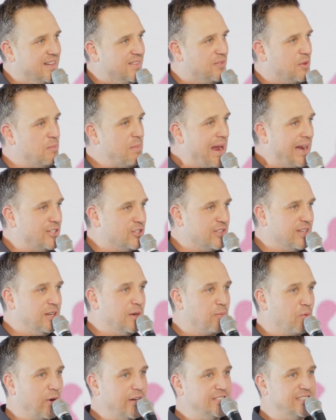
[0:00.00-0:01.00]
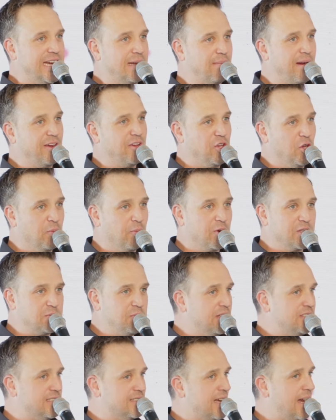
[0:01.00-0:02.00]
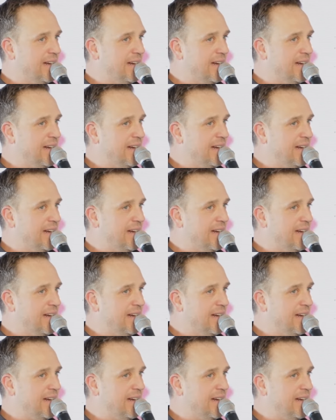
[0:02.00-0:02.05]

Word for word: The major didn't appreciate my humor as much as I